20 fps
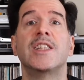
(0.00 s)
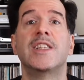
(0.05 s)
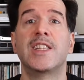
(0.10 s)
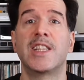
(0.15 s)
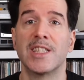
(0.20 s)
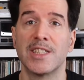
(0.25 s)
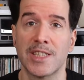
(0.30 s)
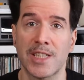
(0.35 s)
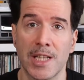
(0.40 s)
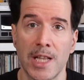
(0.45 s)

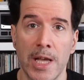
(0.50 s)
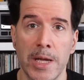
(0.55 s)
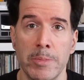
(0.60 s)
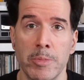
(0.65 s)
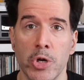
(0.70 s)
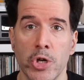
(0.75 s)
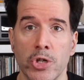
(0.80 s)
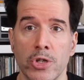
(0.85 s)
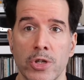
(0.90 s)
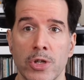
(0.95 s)

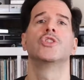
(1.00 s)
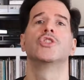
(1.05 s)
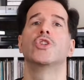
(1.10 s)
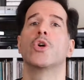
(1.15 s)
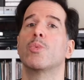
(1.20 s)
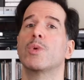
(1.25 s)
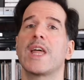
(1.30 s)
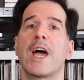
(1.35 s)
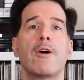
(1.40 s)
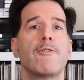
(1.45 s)
Disclaimer.
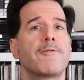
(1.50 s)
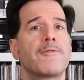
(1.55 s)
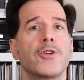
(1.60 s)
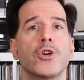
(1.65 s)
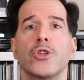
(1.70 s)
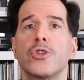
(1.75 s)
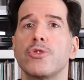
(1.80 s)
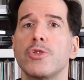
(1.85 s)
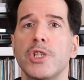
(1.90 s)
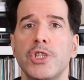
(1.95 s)
So without
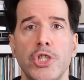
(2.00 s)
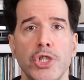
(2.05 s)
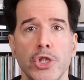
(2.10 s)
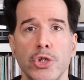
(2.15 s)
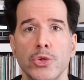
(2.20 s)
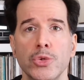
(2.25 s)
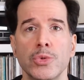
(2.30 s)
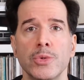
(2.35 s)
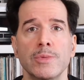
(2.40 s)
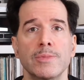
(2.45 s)
further
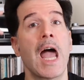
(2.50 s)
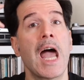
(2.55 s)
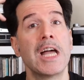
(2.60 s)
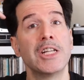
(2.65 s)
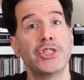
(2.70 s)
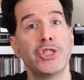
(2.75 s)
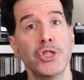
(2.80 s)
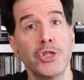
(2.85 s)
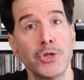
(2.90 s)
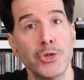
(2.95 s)
ado,
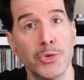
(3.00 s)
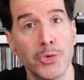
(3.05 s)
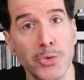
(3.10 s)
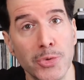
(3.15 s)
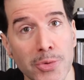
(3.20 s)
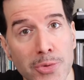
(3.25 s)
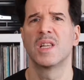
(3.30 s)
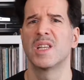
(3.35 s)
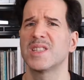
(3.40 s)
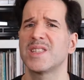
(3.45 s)

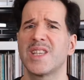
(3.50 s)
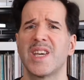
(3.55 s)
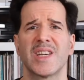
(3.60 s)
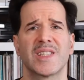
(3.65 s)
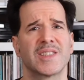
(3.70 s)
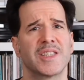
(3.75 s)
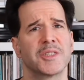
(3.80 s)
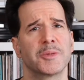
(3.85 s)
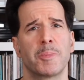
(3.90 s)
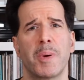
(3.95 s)
Let's
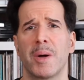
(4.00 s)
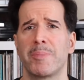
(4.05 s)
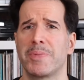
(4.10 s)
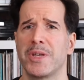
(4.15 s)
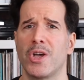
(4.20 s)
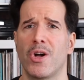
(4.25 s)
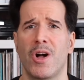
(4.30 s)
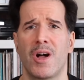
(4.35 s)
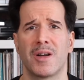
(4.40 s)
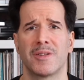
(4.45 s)
kick this
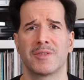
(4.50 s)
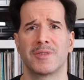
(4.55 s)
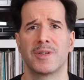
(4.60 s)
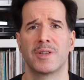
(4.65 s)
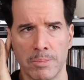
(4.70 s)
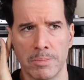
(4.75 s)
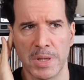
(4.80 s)
puppy off.